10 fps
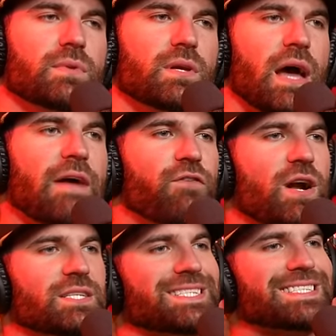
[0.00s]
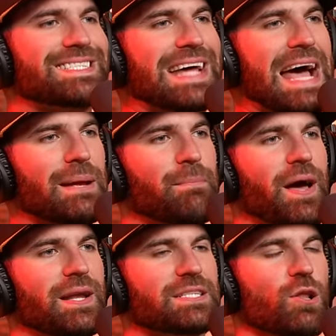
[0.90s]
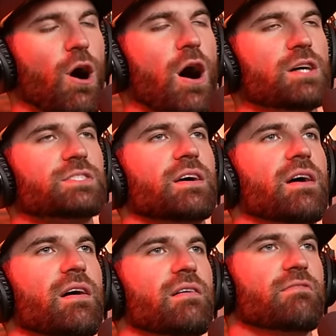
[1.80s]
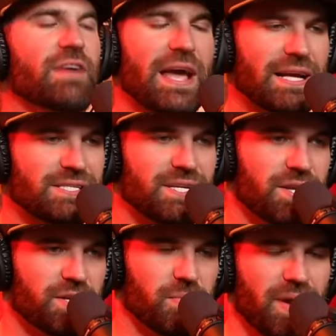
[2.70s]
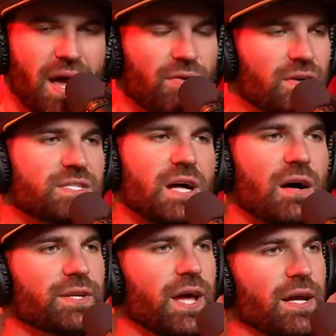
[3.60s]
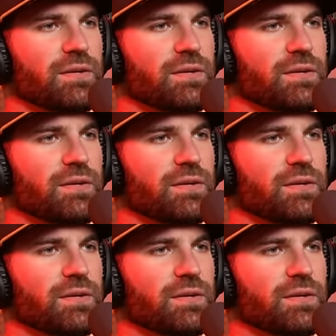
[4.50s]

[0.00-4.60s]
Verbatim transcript: Hey friends, this is Stacking Pennies Loss Vegas edition. We had a really solid day.